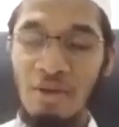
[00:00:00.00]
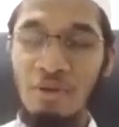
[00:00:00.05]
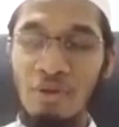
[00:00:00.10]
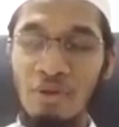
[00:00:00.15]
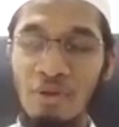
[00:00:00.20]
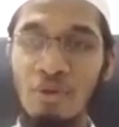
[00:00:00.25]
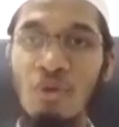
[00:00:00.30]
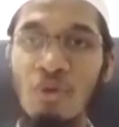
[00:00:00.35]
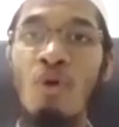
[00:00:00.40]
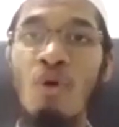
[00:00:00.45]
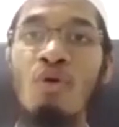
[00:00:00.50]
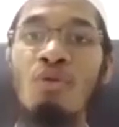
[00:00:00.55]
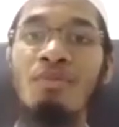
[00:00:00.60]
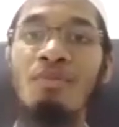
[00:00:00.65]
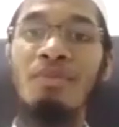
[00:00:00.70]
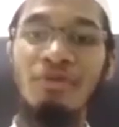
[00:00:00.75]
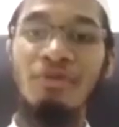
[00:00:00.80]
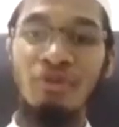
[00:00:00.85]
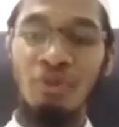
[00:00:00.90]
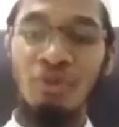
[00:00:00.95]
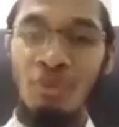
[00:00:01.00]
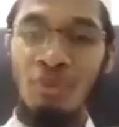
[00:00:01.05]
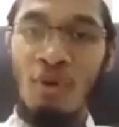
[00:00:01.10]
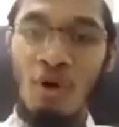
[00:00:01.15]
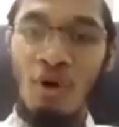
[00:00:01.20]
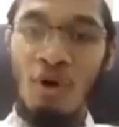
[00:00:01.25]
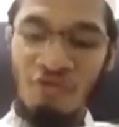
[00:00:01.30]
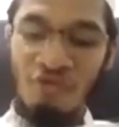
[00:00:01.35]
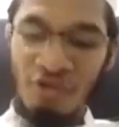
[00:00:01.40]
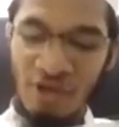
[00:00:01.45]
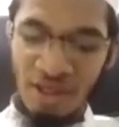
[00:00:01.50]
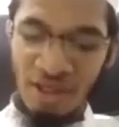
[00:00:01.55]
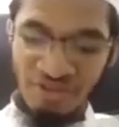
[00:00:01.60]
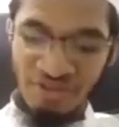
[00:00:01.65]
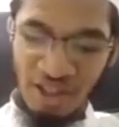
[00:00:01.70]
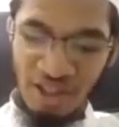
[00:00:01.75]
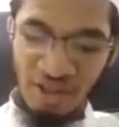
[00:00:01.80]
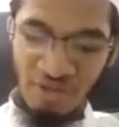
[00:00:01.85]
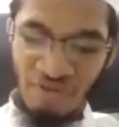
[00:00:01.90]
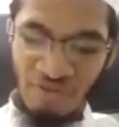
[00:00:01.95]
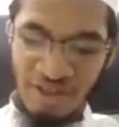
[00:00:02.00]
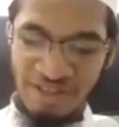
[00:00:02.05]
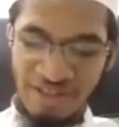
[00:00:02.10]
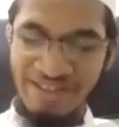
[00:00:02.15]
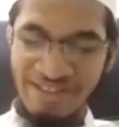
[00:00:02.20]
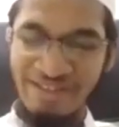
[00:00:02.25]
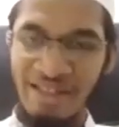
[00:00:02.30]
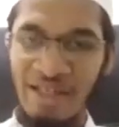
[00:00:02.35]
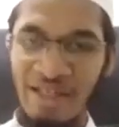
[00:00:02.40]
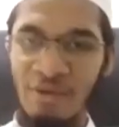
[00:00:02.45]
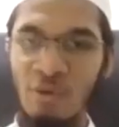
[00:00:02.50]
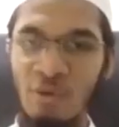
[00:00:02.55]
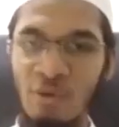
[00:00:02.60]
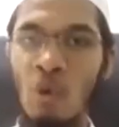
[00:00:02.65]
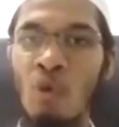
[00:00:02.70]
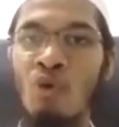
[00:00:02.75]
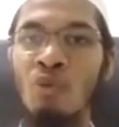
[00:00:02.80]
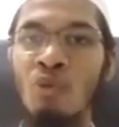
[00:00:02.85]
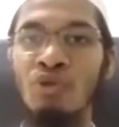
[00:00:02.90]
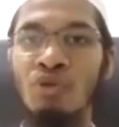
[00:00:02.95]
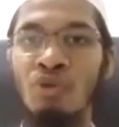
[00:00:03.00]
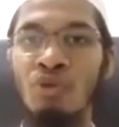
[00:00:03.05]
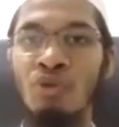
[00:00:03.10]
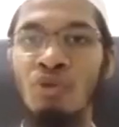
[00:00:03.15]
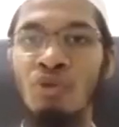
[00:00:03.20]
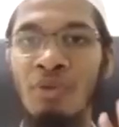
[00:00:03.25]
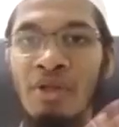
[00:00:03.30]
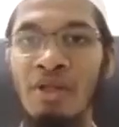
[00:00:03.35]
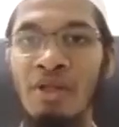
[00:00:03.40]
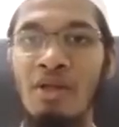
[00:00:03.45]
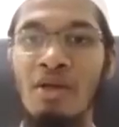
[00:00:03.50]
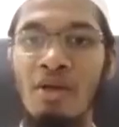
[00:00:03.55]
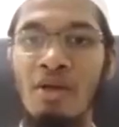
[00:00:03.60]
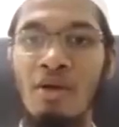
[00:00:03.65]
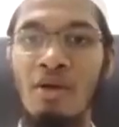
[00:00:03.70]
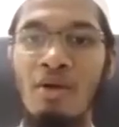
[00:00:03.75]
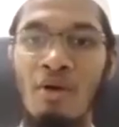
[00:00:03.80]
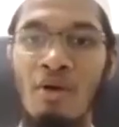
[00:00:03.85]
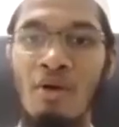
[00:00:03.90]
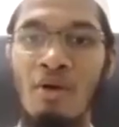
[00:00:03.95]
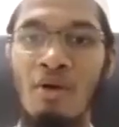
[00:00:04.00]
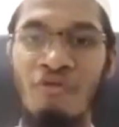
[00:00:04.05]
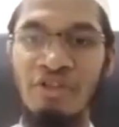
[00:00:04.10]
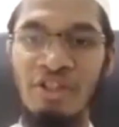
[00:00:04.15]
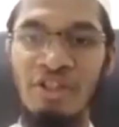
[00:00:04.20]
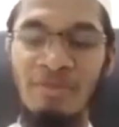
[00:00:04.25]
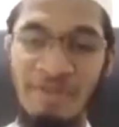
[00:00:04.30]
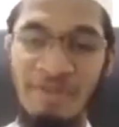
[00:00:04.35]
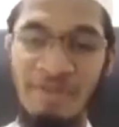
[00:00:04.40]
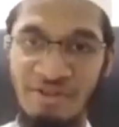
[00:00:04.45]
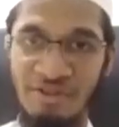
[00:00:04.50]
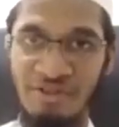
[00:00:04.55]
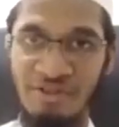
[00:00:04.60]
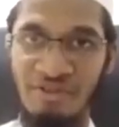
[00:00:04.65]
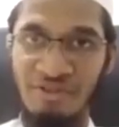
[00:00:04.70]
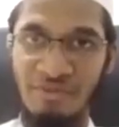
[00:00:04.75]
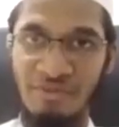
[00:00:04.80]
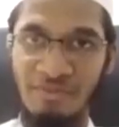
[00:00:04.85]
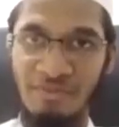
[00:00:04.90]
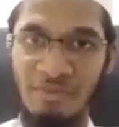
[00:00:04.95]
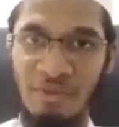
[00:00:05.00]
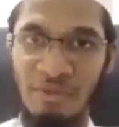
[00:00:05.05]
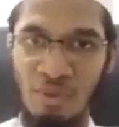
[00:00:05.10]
to whom should we offer our sacrifices and to whom should we offer the prayers?